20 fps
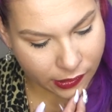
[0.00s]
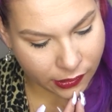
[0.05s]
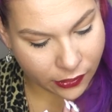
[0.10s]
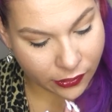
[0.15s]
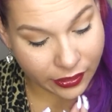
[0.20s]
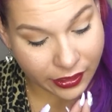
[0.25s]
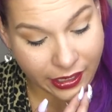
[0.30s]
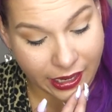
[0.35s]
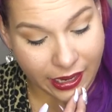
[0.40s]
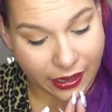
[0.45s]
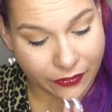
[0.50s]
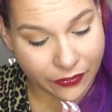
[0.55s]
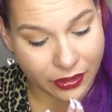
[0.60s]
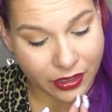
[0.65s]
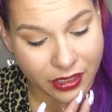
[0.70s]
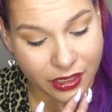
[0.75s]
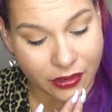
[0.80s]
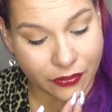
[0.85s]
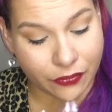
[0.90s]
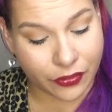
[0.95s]
or the
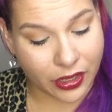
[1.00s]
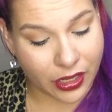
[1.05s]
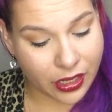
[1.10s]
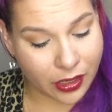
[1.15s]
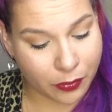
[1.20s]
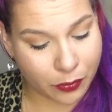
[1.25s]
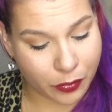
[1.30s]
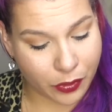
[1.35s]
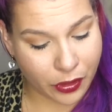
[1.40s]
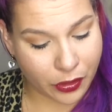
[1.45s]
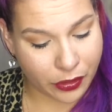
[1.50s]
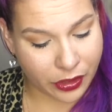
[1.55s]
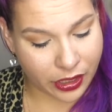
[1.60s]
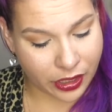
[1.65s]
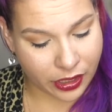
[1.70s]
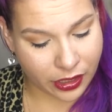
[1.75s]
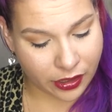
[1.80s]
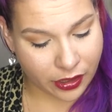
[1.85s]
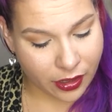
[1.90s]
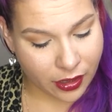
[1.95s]
KVD Vegan
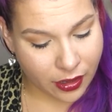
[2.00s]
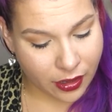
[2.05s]
Beauty